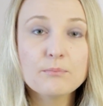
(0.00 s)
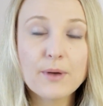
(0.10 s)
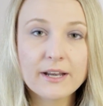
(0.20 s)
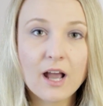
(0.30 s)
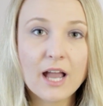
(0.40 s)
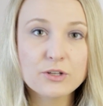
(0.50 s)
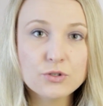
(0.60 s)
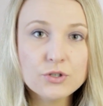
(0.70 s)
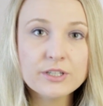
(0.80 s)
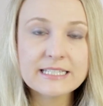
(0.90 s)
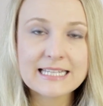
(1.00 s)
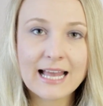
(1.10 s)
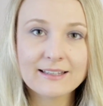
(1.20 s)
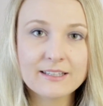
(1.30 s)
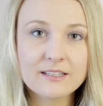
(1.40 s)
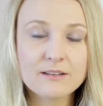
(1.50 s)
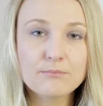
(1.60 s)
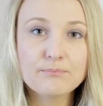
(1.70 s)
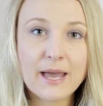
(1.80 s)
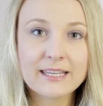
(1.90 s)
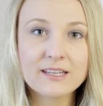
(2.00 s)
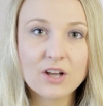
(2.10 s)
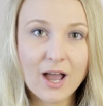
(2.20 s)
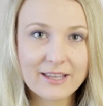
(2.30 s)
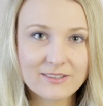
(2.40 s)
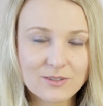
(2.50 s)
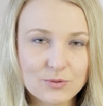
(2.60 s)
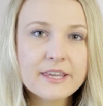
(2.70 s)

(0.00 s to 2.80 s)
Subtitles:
but I knew Italian back in high school.